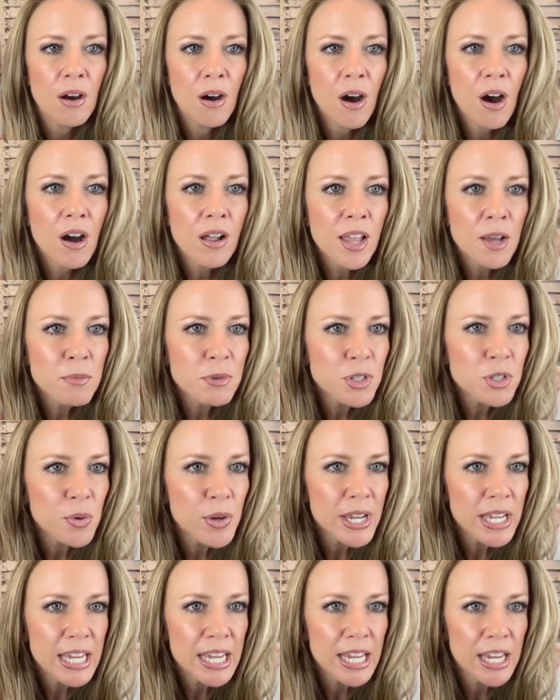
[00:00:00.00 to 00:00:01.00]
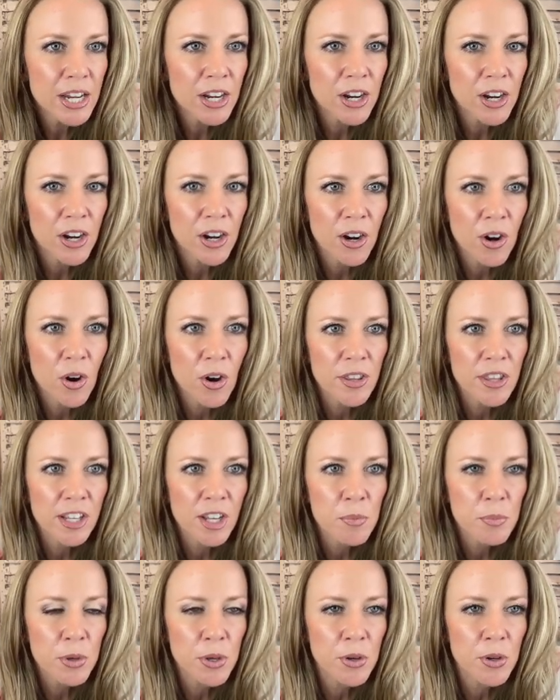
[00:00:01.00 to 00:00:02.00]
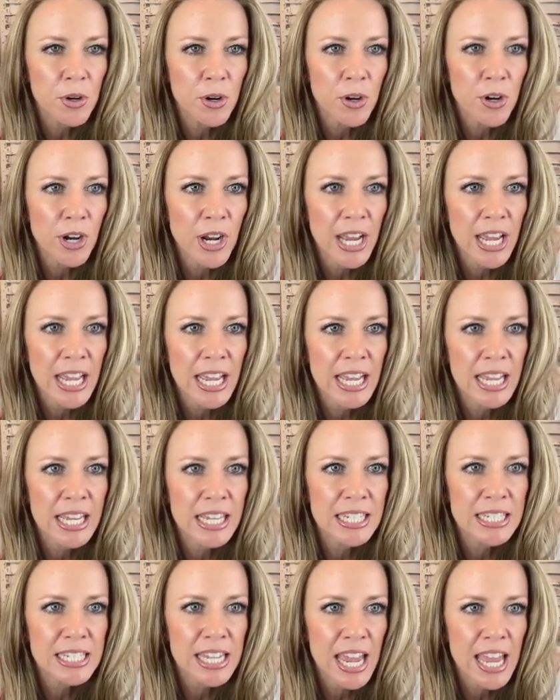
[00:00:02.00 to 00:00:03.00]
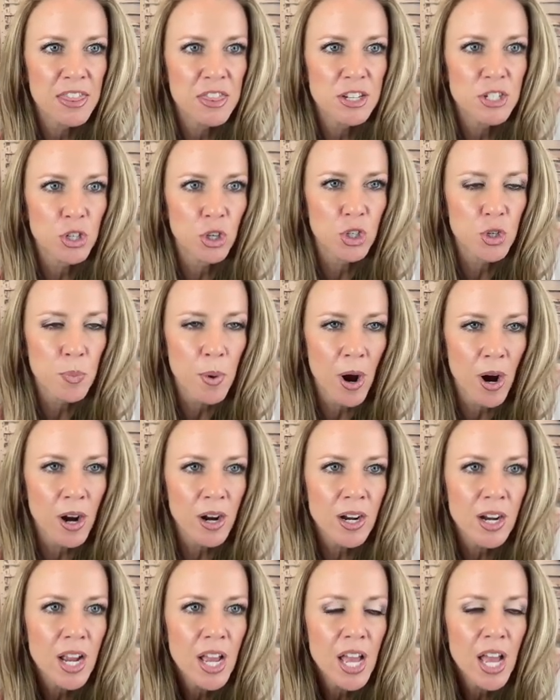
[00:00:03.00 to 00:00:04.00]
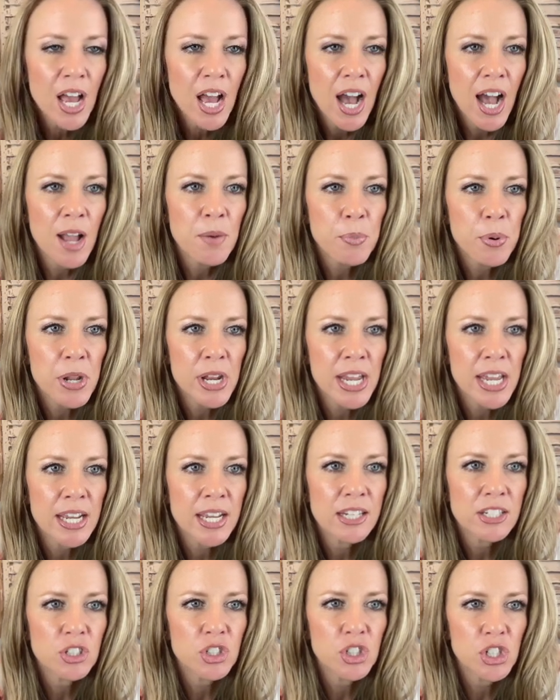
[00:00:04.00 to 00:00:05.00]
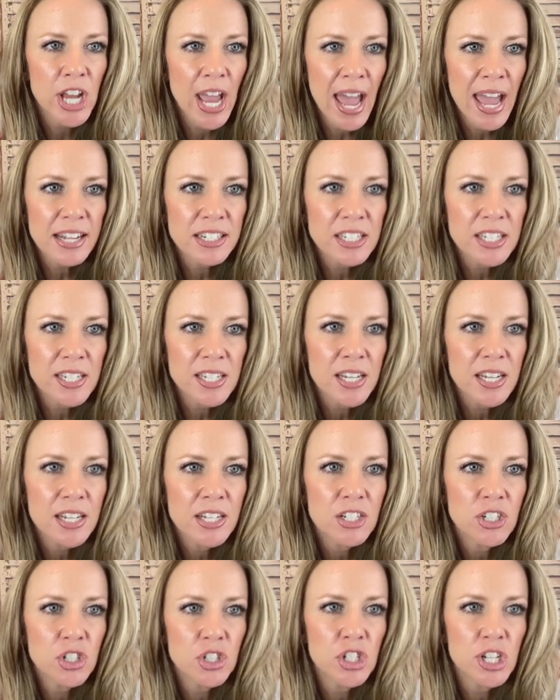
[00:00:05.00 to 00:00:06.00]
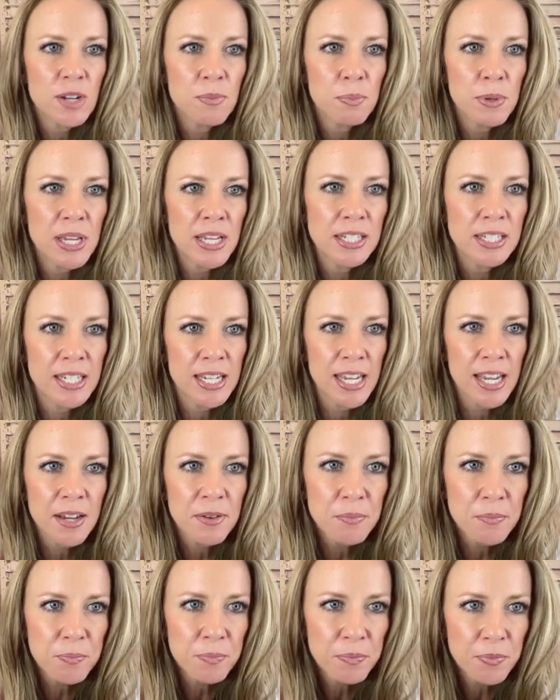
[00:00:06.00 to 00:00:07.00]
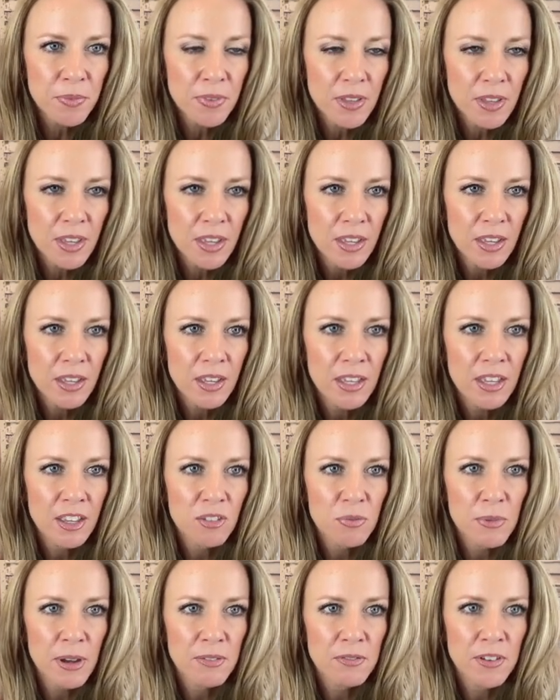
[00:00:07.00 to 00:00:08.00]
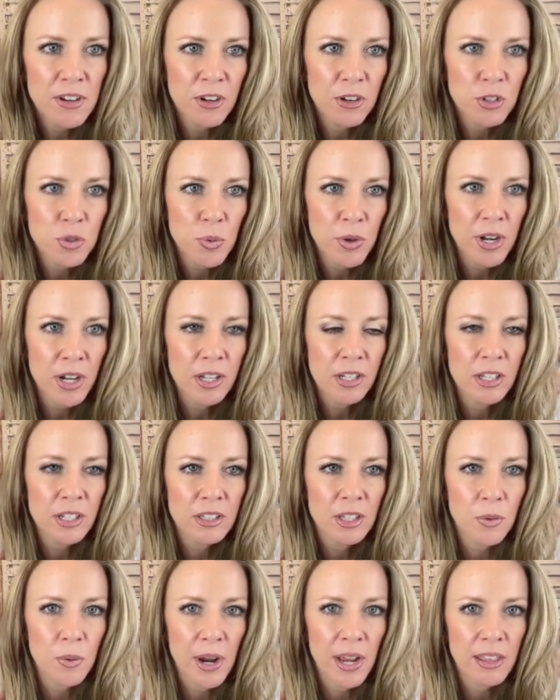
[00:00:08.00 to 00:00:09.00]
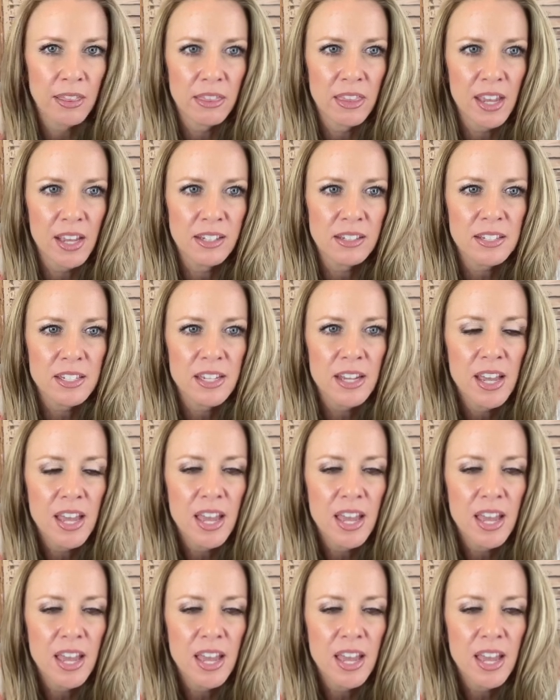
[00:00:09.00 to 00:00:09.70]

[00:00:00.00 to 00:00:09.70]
All I'm doing here on the computer is in the search bar, I'm putting chat GPT, if my fingers want to click the right things.